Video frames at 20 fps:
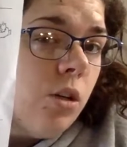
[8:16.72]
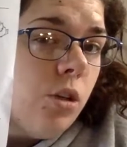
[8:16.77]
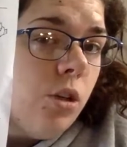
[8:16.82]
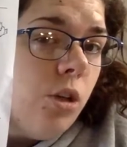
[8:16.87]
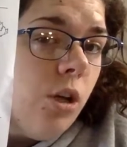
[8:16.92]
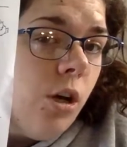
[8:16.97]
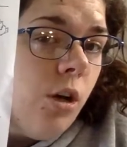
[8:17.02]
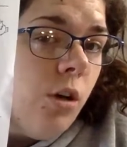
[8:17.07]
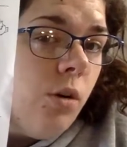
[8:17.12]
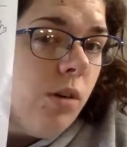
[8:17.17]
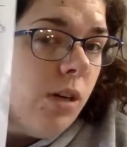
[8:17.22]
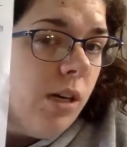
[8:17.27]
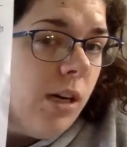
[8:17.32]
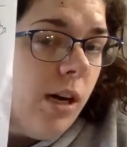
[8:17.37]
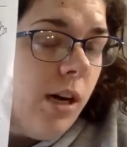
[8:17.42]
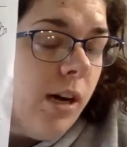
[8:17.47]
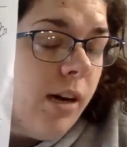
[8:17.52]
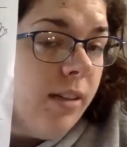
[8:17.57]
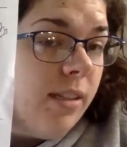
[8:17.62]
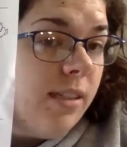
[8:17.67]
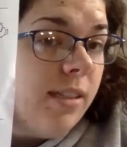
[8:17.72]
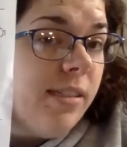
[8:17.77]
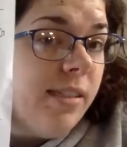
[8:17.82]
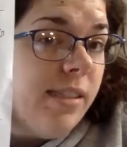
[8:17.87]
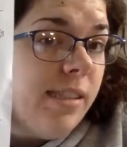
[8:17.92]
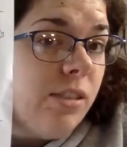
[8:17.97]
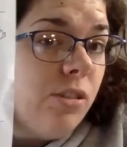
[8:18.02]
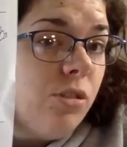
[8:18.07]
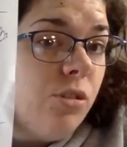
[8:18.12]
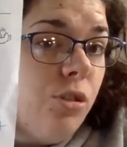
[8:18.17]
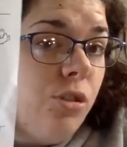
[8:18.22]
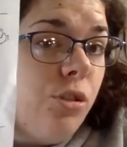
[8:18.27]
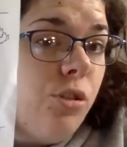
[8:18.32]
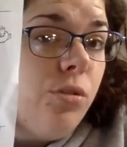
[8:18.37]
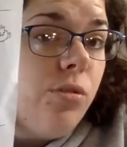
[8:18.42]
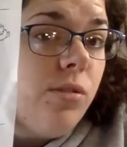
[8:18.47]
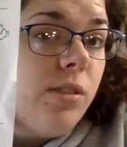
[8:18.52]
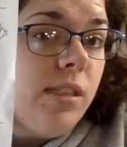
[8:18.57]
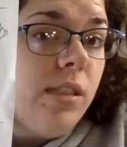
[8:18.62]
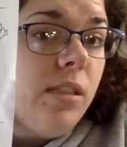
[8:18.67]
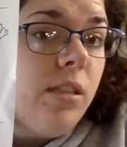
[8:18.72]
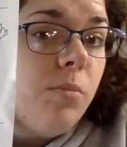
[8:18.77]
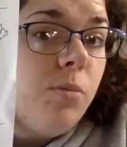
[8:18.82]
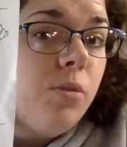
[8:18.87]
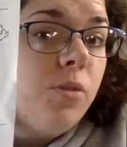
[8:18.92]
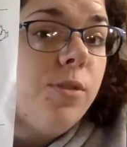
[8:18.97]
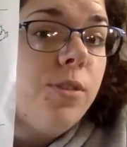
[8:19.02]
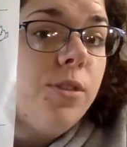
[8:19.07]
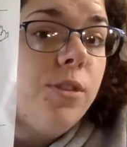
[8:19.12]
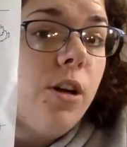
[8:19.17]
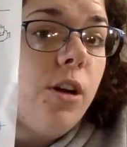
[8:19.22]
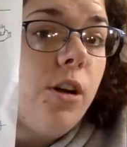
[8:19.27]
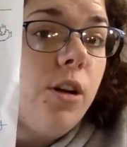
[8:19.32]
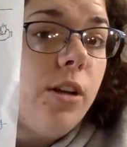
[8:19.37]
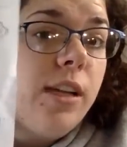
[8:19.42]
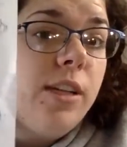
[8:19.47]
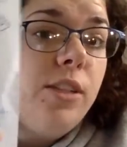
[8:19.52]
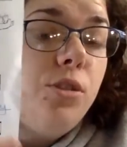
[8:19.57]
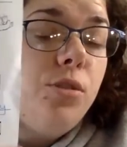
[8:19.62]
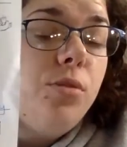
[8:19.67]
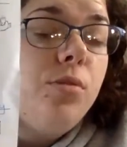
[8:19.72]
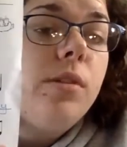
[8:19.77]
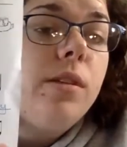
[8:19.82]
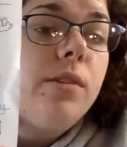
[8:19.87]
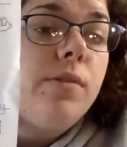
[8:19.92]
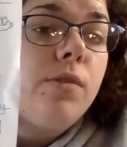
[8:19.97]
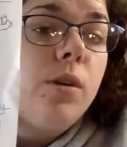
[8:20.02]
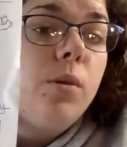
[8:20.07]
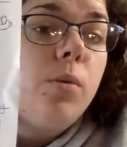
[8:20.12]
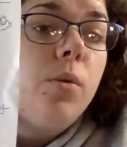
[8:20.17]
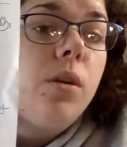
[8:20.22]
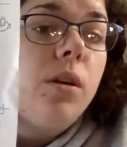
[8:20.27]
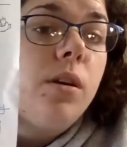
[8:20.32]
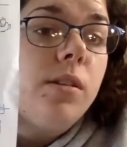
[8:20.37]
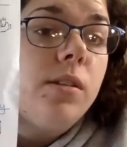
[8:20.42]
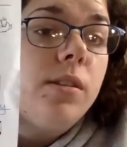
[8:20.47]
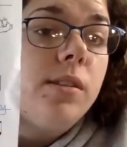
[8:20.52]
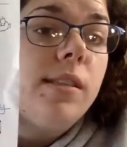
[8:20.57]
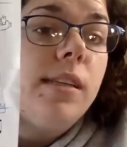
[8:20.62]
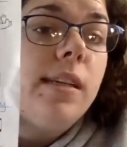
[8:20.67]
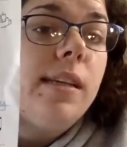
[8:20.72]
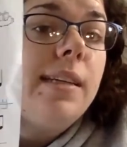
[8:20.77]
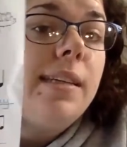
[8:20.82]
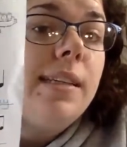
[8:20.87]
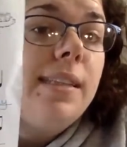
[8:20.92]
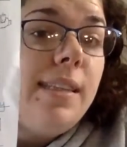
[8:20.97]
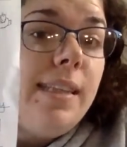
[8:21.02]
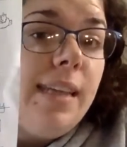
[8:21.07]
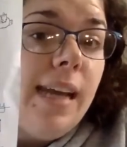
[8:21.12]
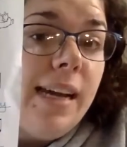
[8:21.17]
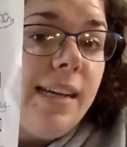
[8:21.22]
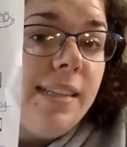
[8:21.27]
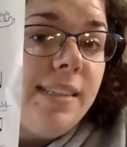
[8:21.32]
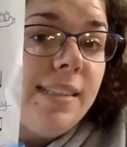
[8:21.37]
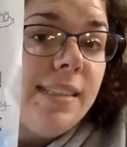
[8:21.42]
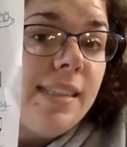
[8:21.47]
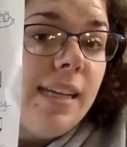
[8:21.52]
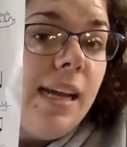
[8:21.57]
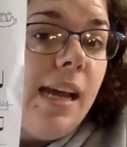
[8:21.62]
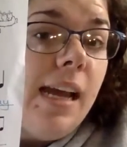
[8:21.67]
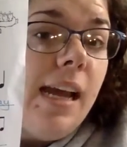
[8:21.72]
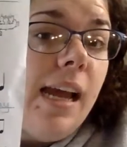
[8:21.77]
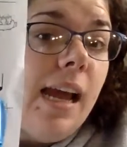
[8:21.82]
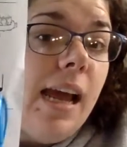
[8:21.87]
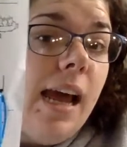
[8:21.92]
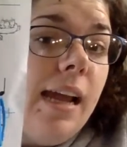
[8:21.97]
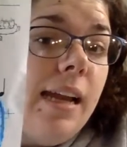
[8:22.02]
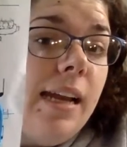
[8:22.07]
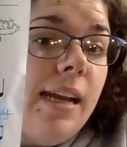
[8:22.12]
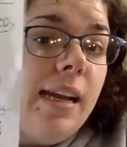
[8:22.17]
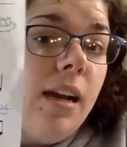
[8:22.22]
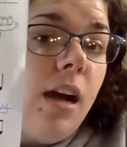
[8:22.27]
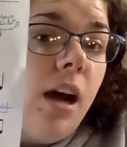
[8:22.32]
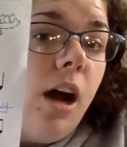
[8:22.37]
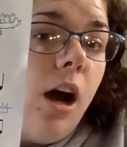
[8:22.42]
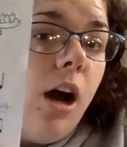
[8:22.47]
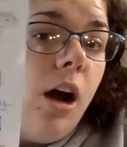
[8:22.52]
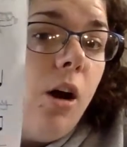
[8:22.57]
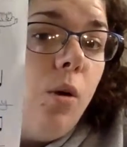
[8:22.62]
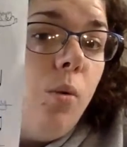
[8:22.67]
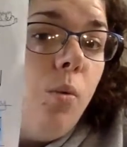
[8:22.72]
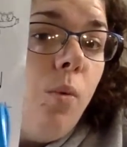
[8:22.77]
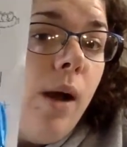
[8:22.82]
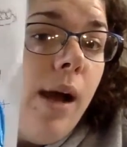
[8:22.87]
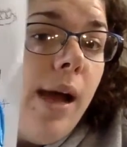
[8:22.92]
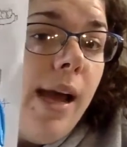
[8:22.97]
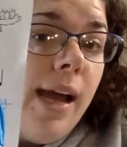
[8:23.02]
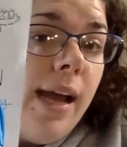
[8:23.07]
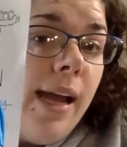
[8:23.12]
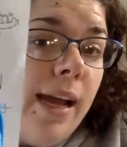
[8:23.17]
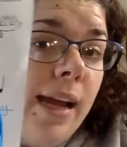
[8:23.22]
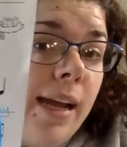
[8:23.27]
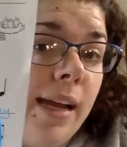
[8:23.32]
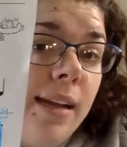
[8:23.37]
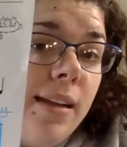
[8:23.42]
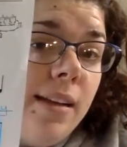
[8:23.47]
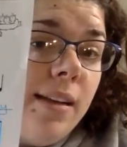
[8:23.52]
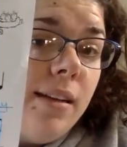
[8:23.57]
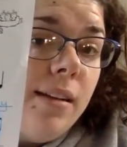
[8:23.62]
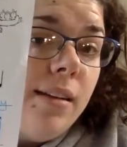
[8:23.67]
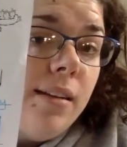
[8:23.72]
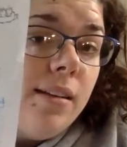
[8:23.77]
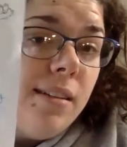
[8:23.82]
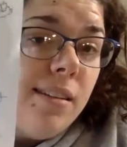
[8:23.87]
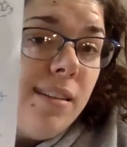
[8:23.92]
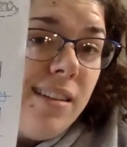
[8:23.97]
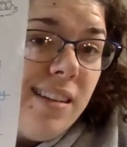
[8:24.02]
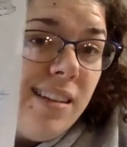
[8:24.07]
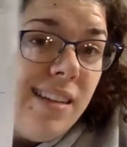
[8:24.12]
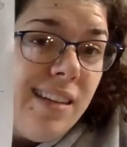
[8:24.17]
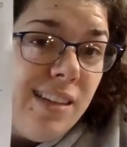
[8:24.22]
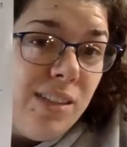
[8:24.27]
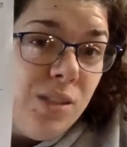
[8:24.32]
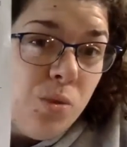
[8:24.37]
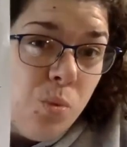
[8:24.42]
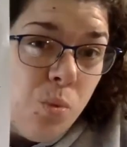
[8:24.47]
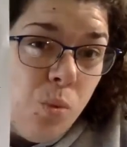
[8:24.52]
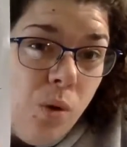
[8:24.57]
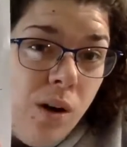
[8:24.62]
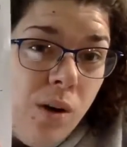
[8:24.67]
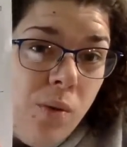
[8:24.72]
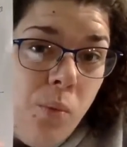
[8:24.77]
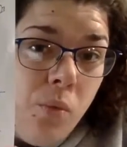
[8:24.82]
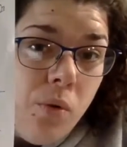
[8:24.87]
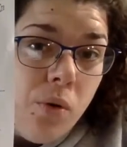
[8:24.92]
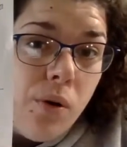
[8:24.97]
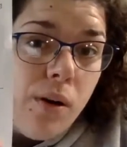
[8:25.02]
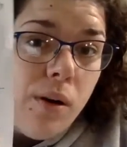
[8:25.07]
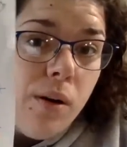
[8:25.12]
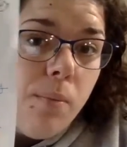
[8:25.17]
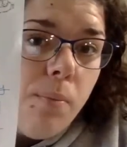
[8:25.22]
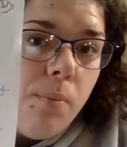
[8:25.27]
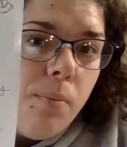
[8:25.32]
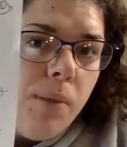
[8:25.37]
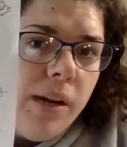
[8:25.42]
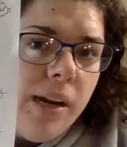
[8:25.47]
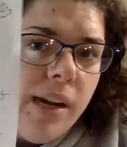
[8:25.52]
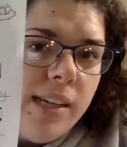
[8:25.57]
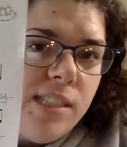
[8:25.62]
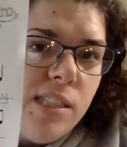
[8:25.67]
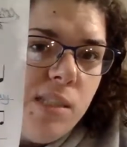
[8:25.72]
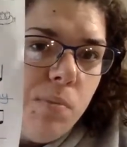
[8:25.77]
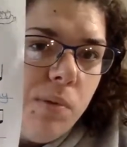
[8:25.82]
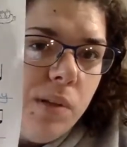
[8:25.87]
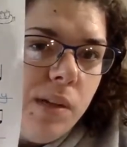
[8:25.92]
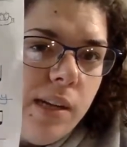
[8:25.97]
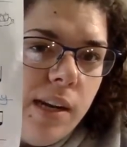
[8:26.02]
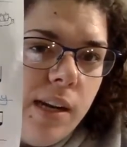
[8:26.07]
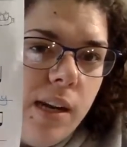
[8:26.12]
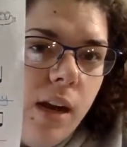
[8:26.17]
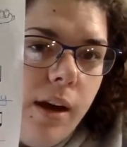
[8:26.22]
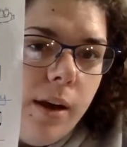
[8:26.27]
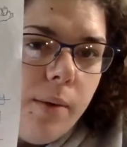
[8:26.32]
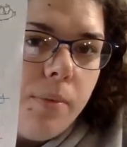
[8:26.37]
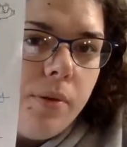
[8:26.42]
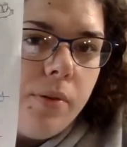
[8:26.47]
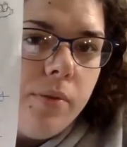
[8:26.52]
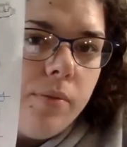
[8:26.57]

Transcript: Go a uh is still two syllables. Are they two different words? Yes. And then away is one word, but I split it up.